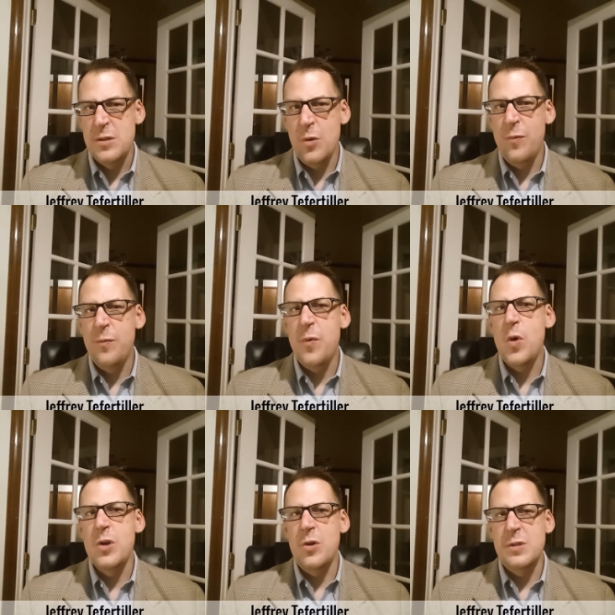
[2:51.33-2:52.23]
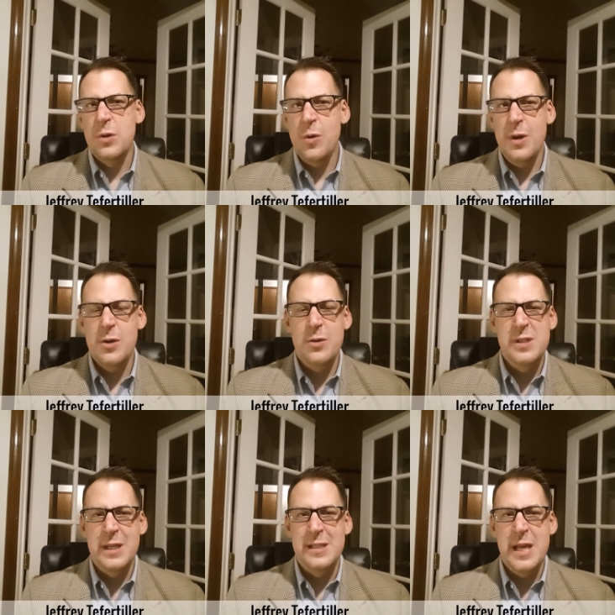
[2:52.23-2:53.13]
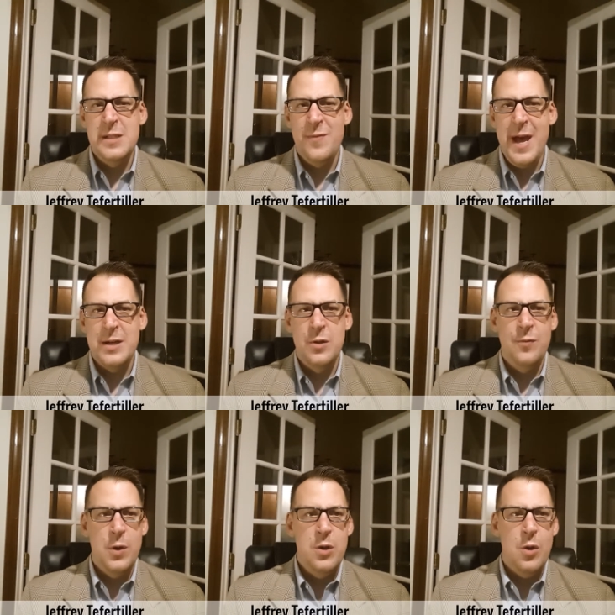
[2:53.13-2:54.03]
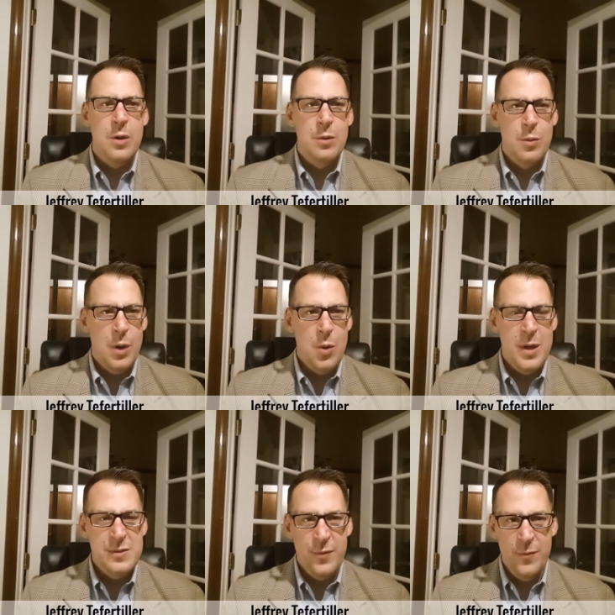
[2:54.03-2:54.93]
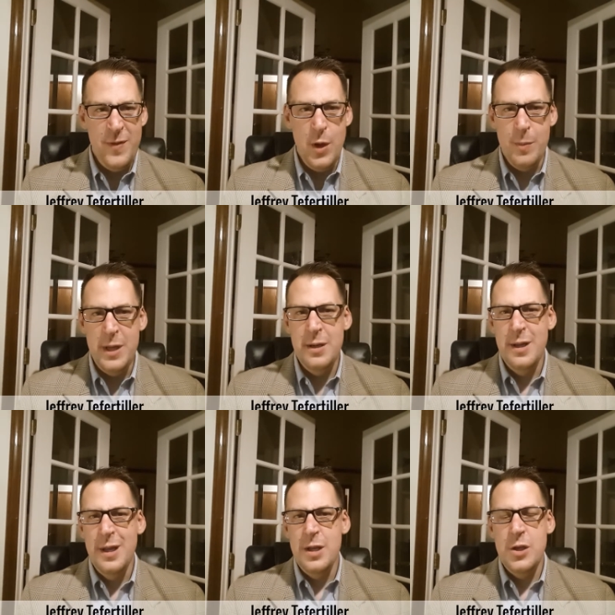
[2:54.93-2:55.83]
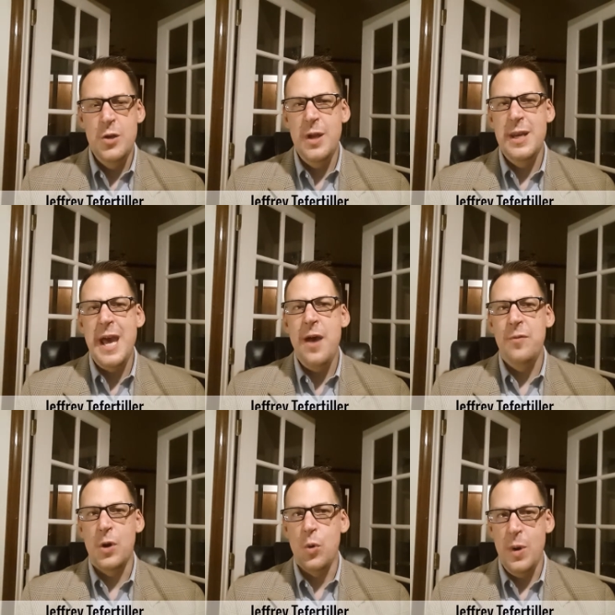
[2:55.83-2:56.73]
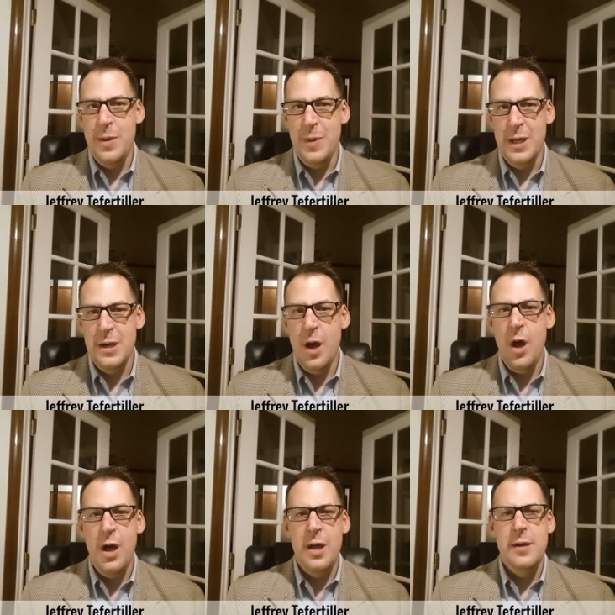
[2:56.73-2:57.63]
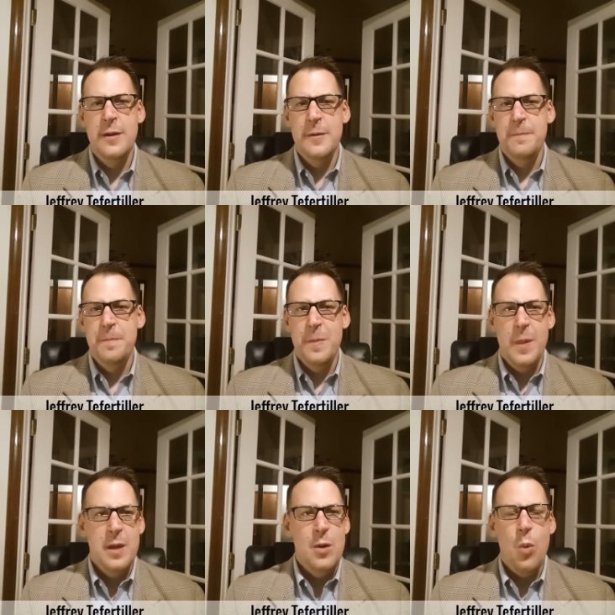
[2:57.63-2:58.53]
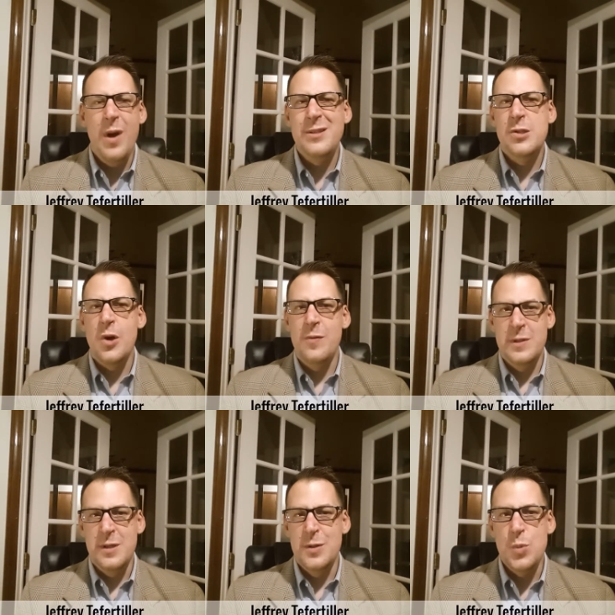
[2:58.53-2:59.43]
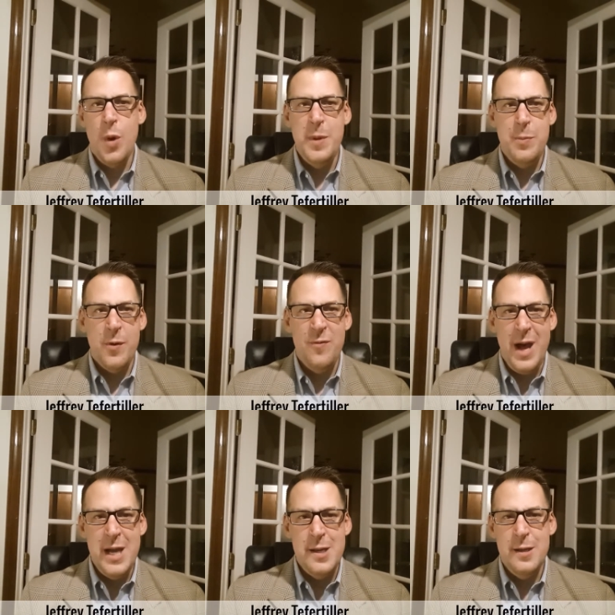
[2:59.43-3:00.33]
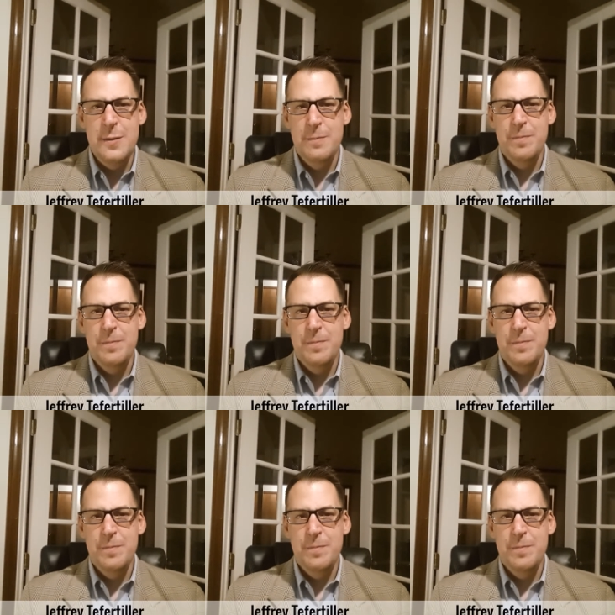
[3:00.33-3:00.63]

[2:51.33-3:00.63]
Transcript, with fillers: So, for your critical success factor for your request fulfillment, you need to have agreement on what services will be provided,